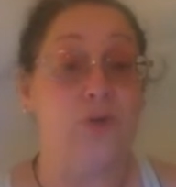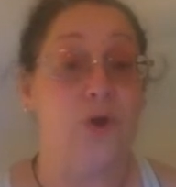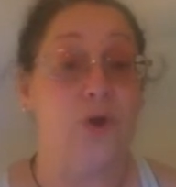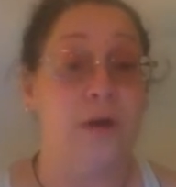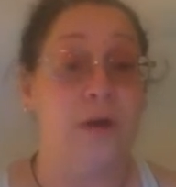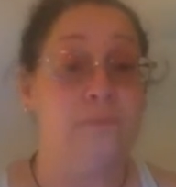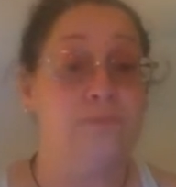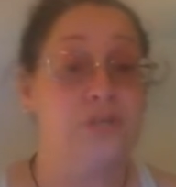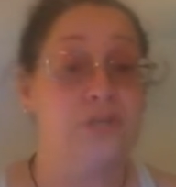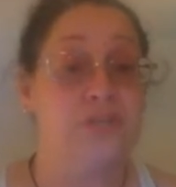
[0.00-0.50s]

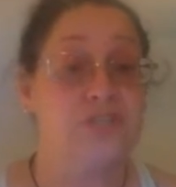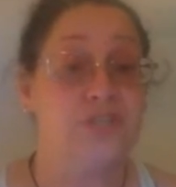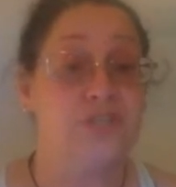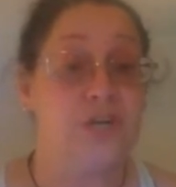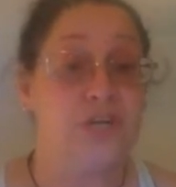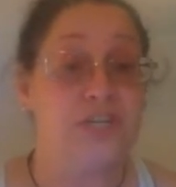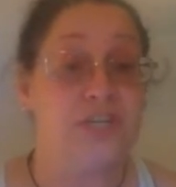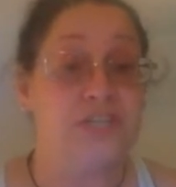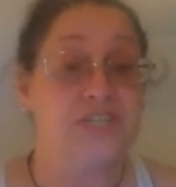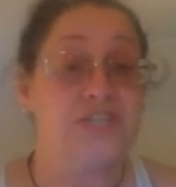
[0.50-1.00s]
I'm just going
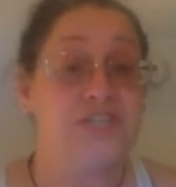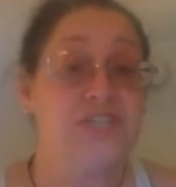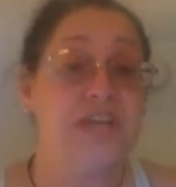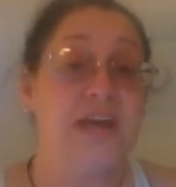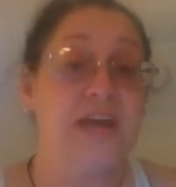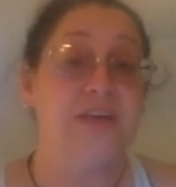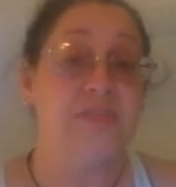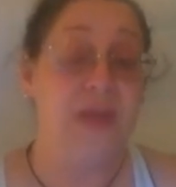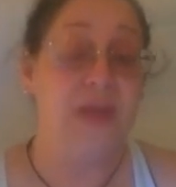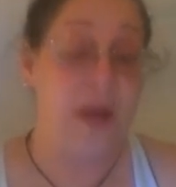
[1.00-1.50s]
to
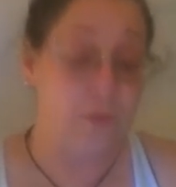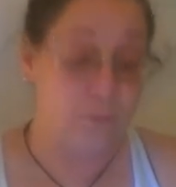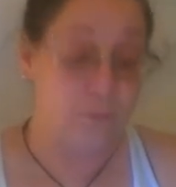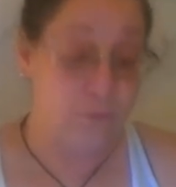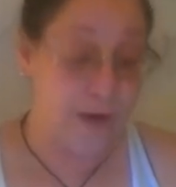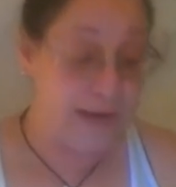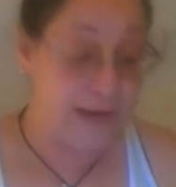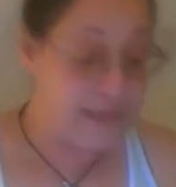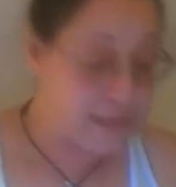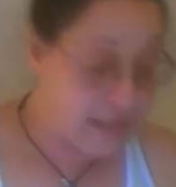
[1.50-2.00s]
say that
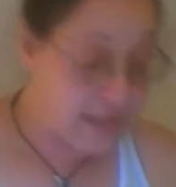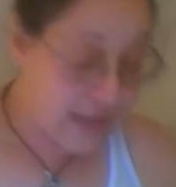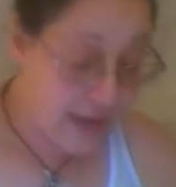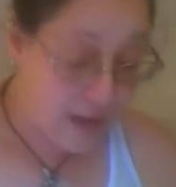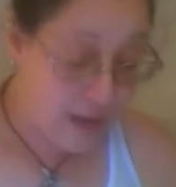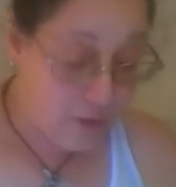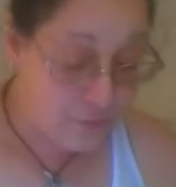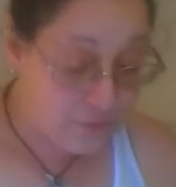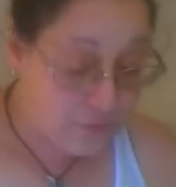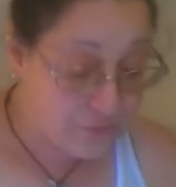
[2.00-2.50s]
right
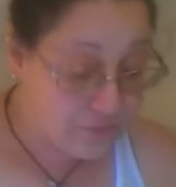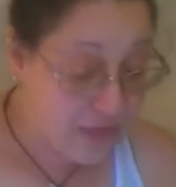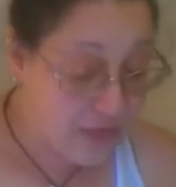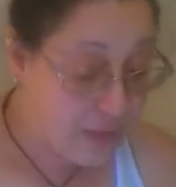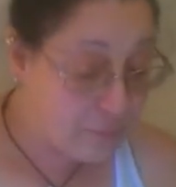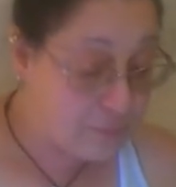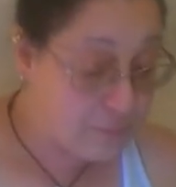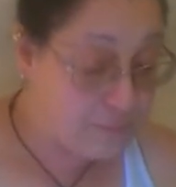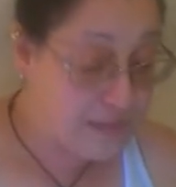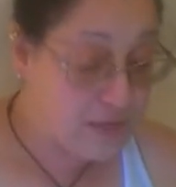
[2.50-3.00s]
now, that
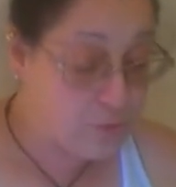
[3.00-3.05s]
would be